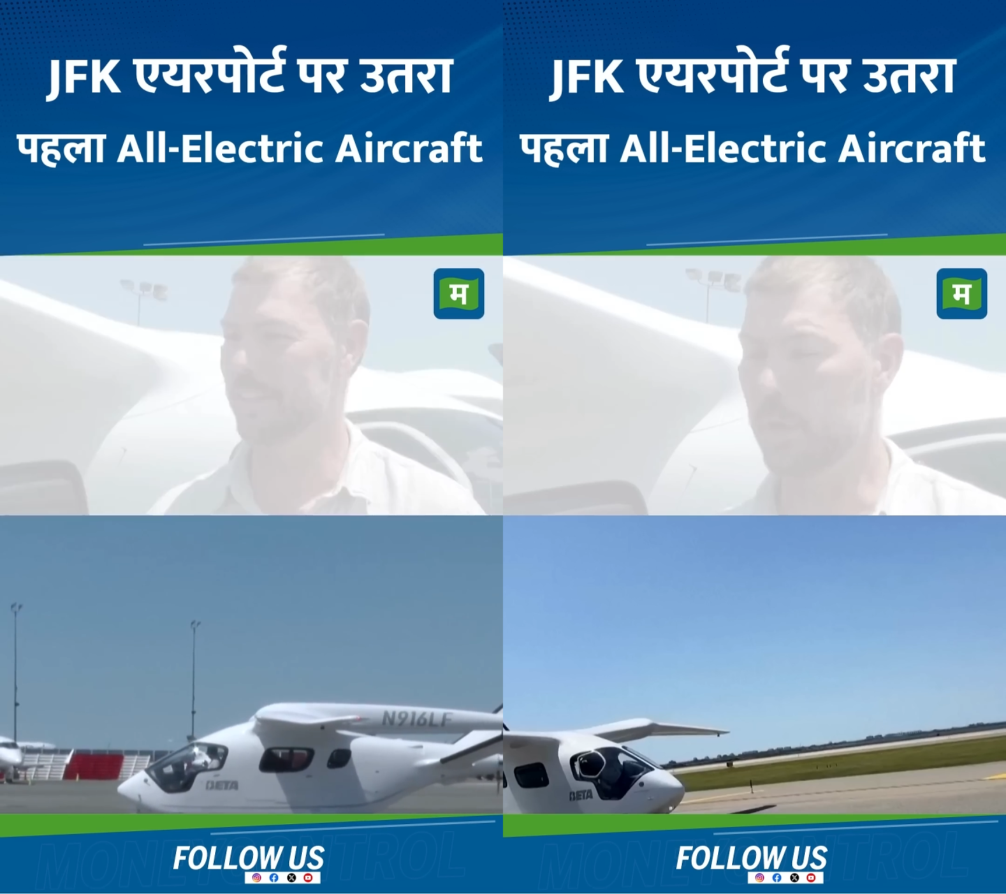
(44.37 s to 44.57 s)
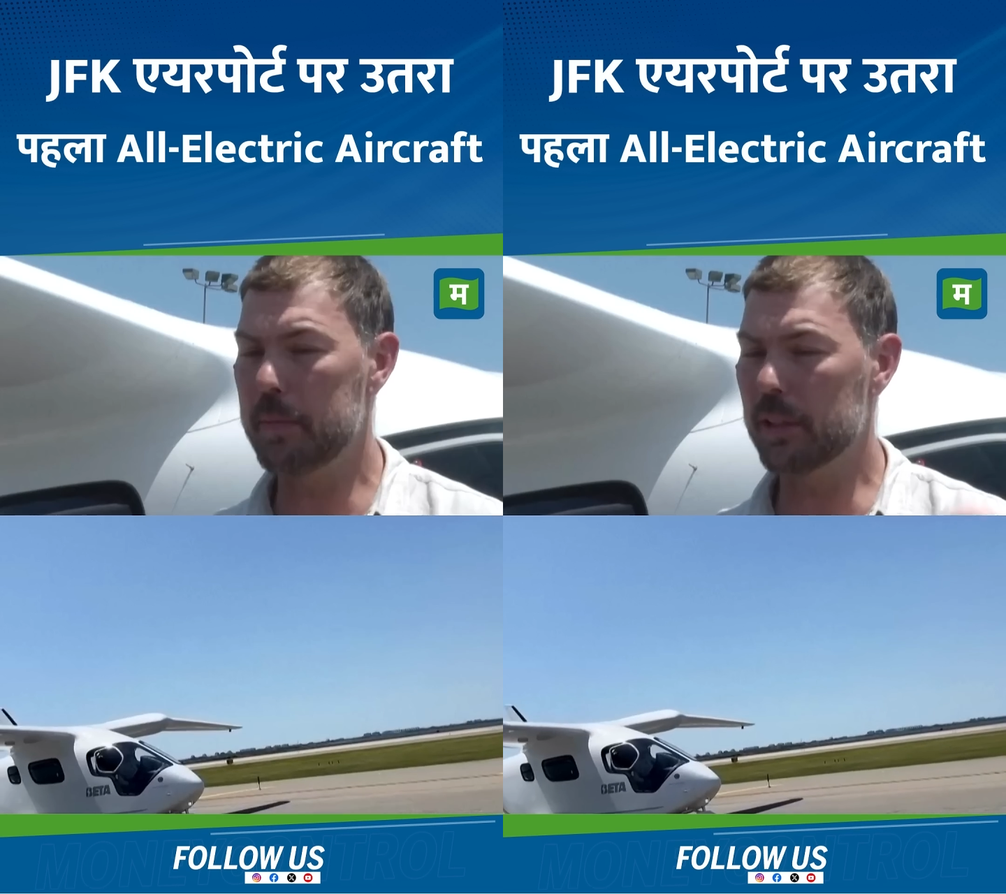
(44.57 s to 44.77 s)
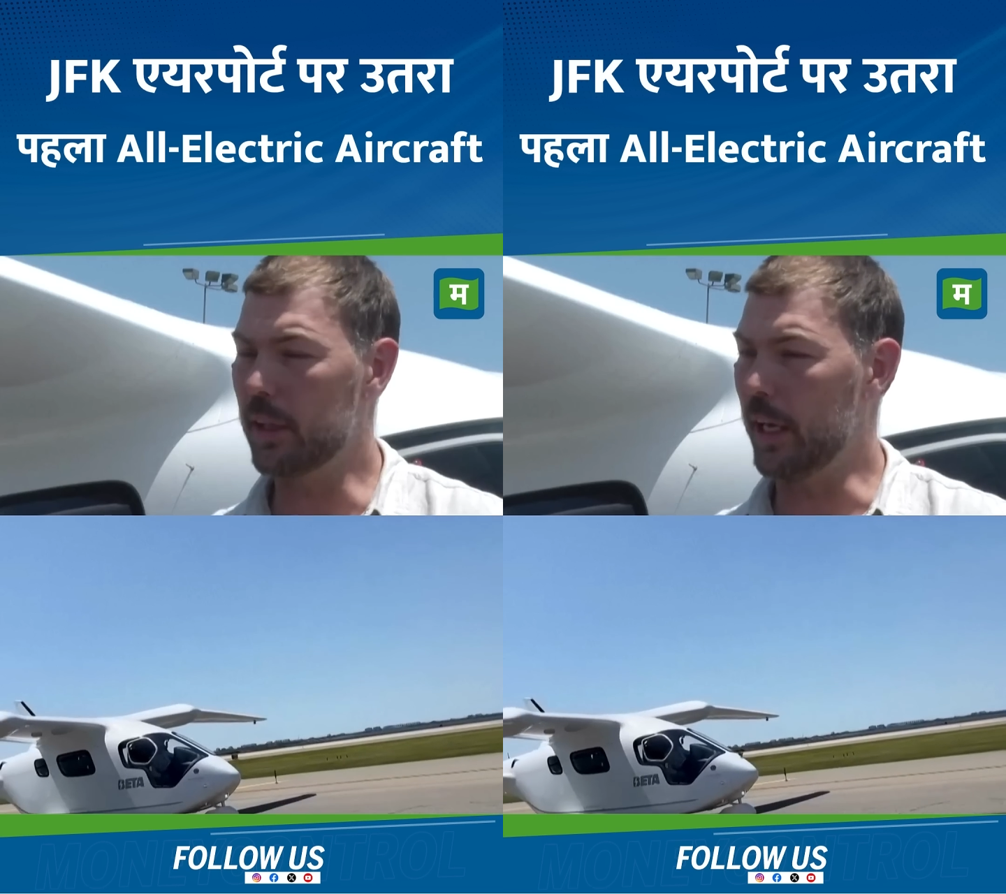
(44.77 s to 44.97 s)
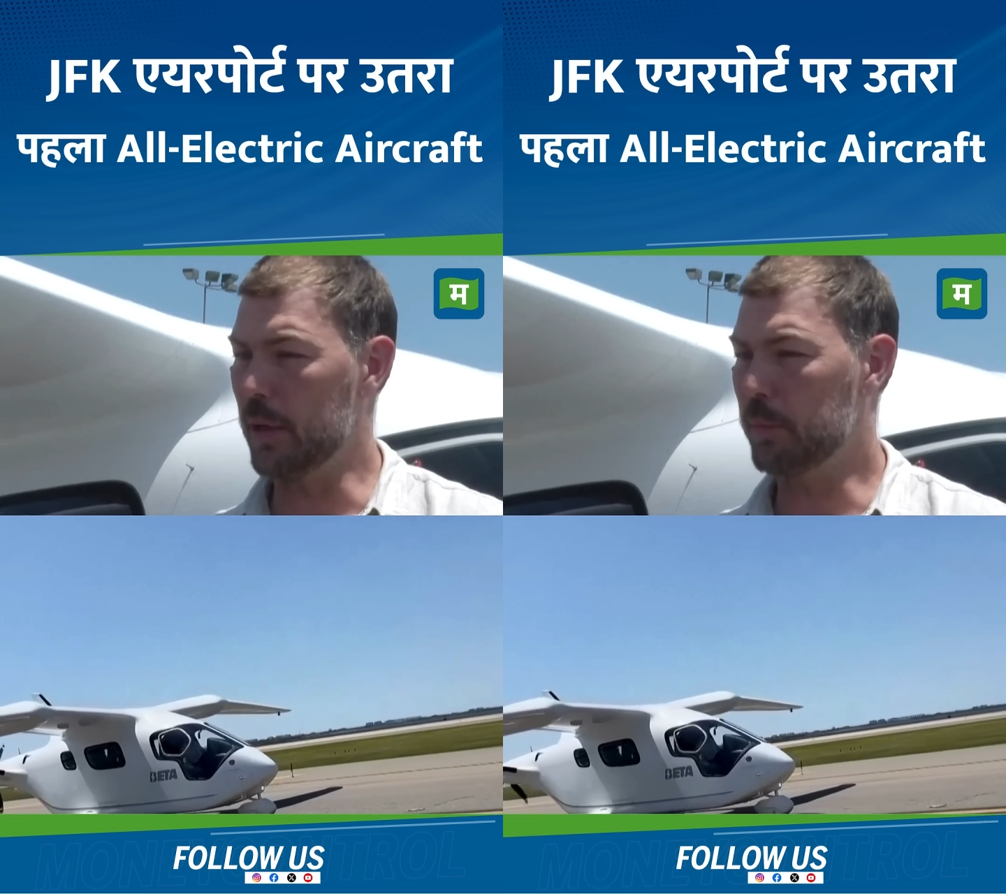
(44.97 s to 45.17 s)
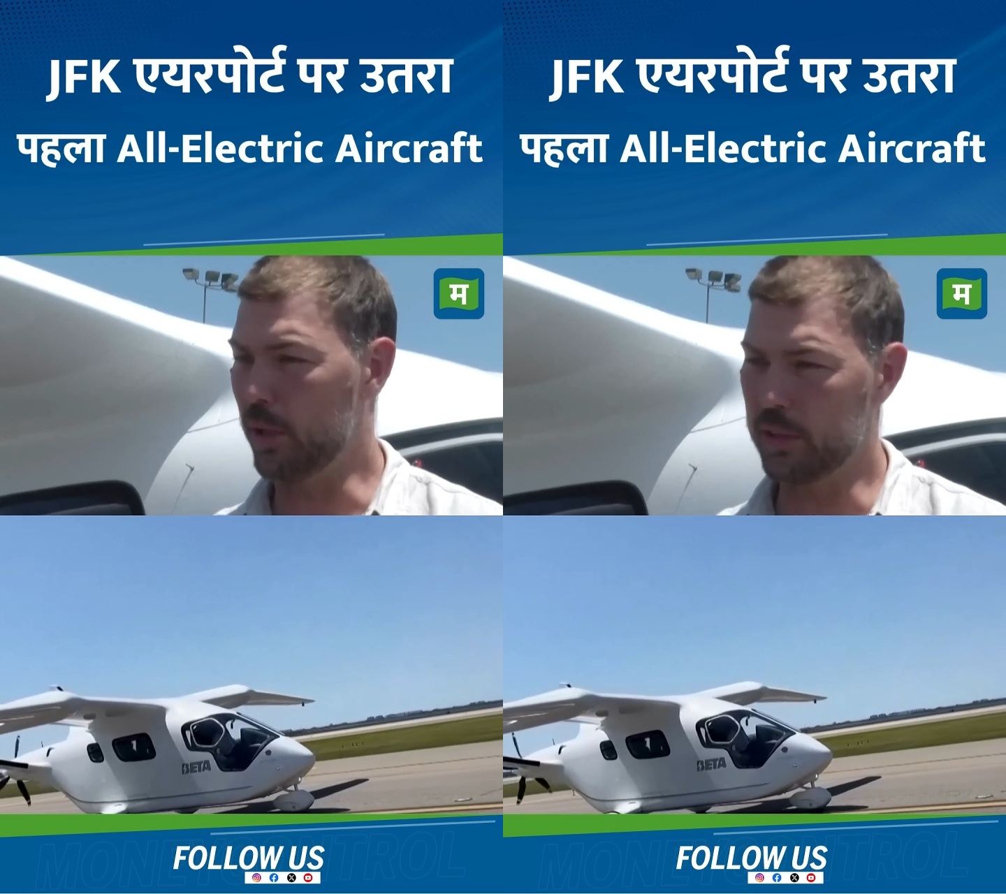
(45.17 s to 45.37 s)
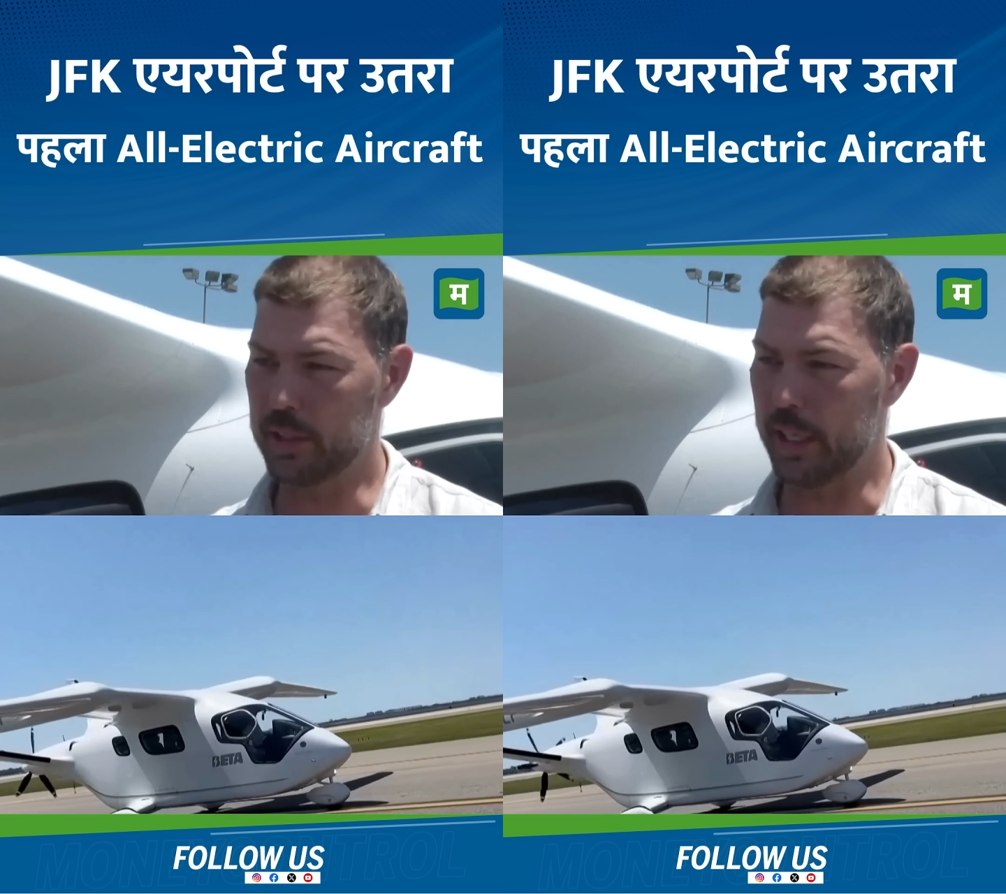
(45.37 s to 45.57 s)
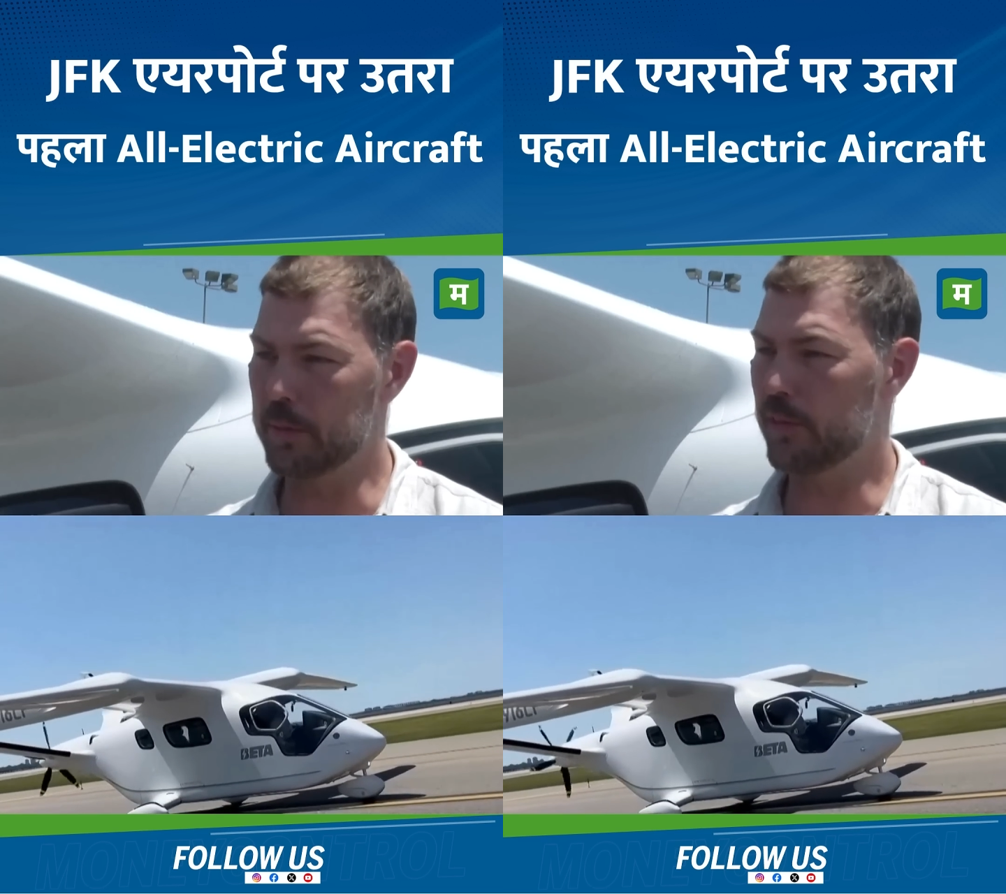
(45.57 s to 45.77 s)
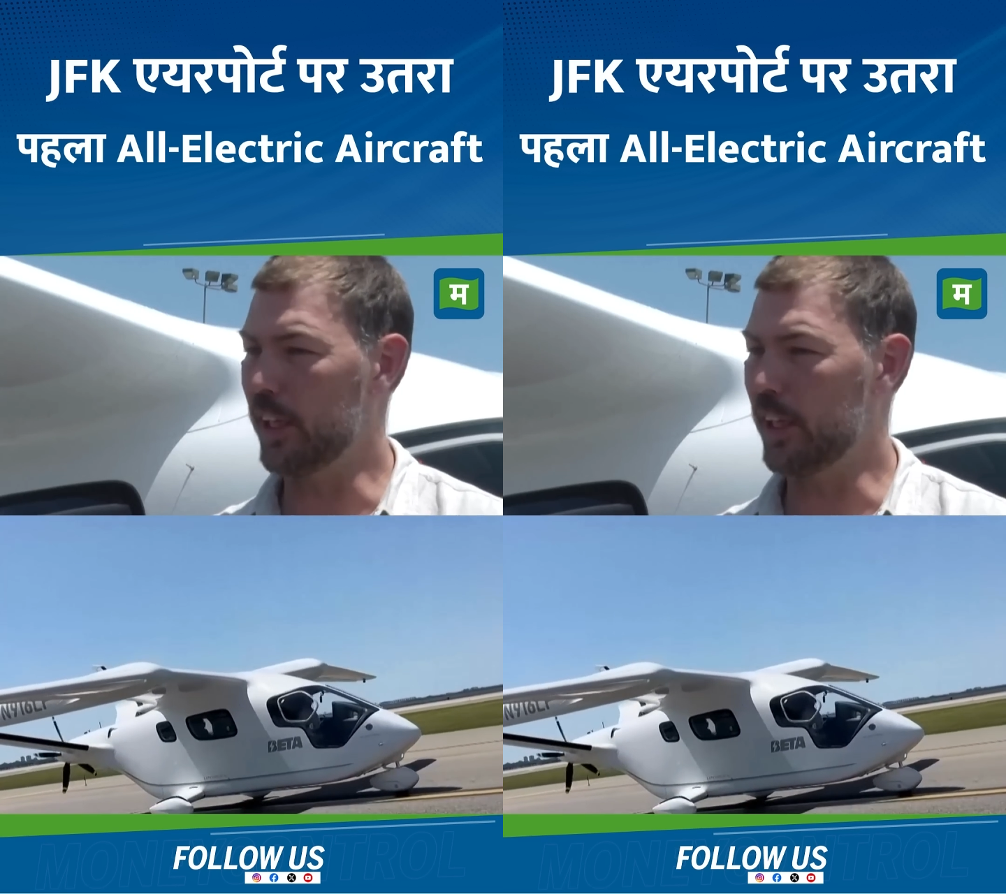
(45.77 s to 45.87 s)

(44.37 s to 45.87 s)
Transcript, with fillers: So we built a lot of prototypes,